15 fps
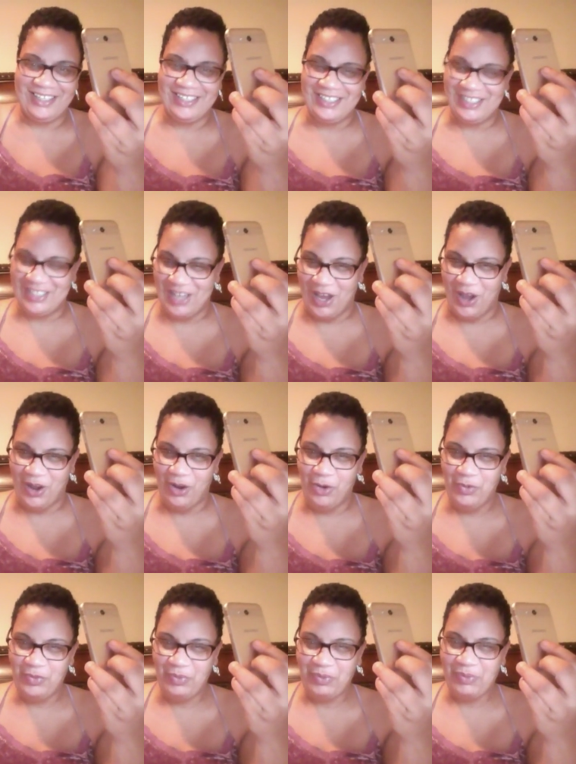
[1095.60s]
so
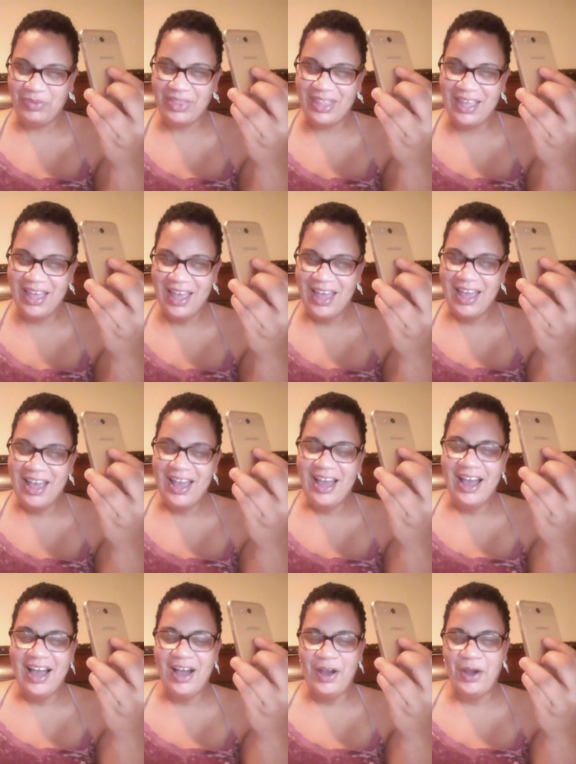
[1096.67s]

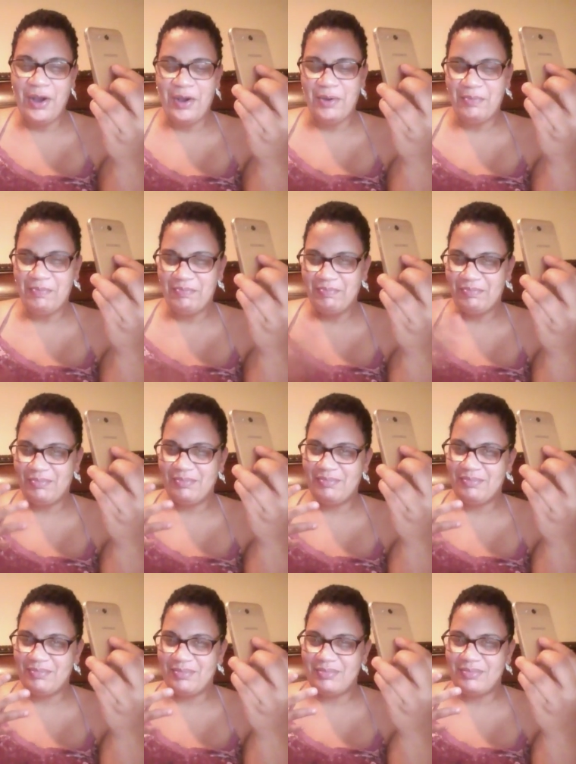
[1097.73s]
um
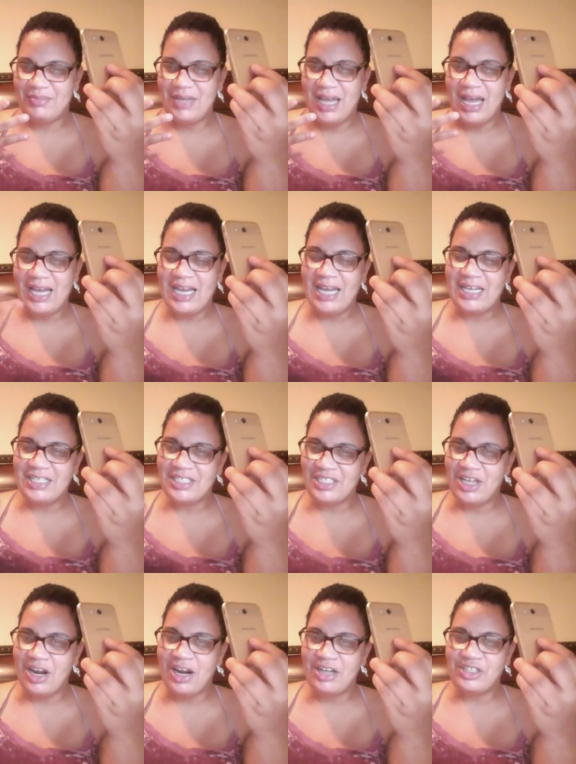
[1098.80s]
I got to
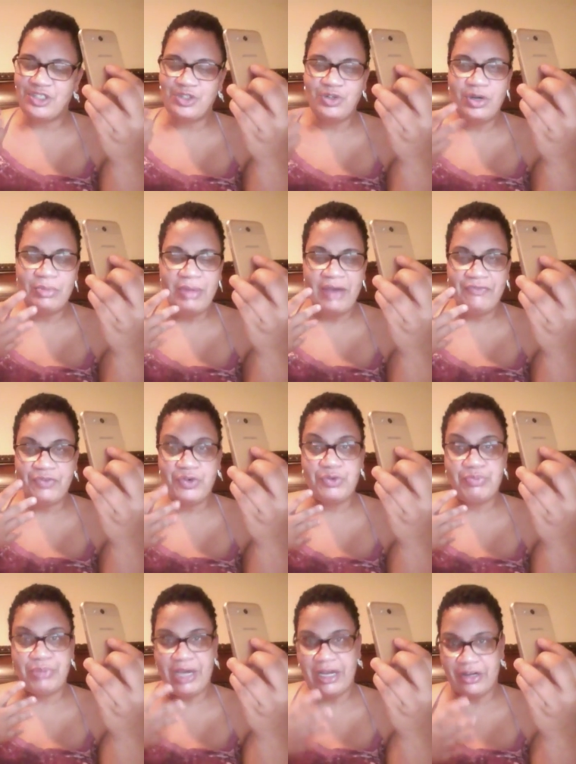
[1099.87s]
start chewing my
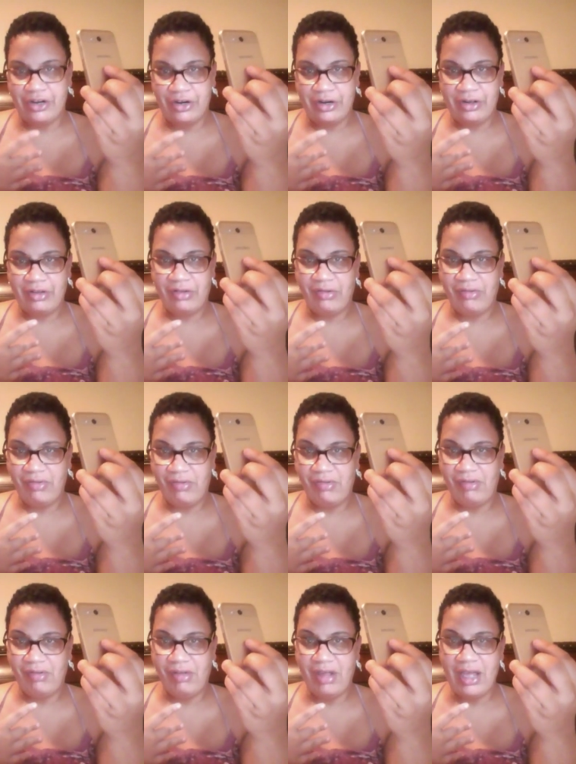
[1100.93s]
food better
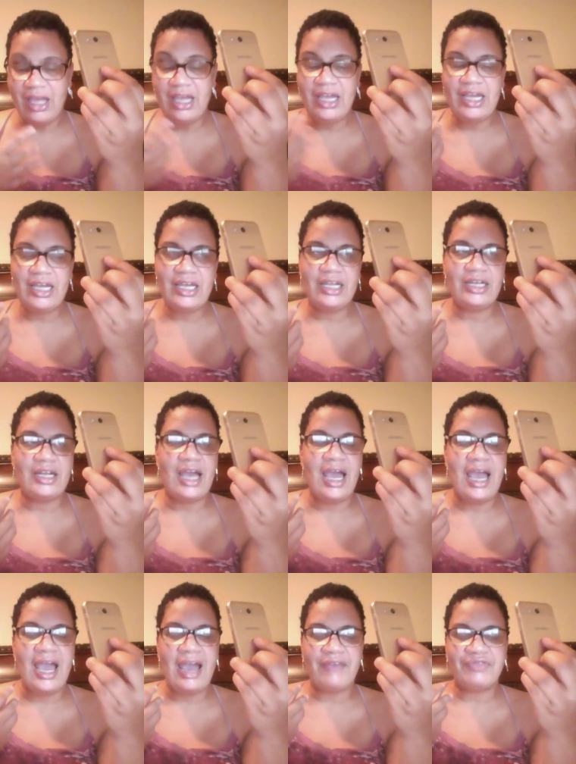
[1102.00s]
and I
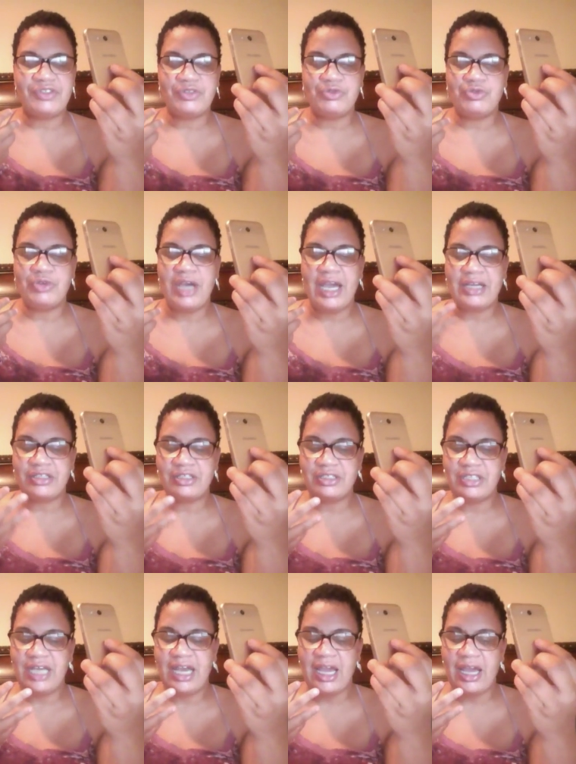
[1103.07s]
have to
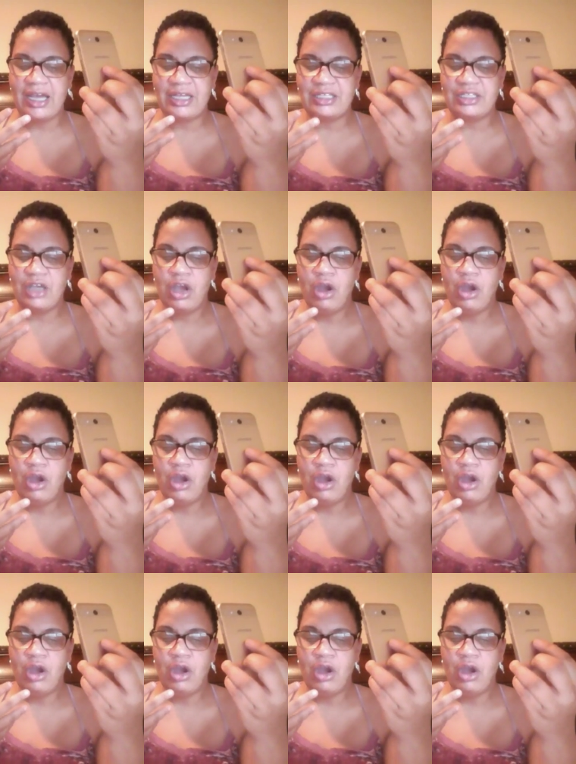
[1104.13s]
exercise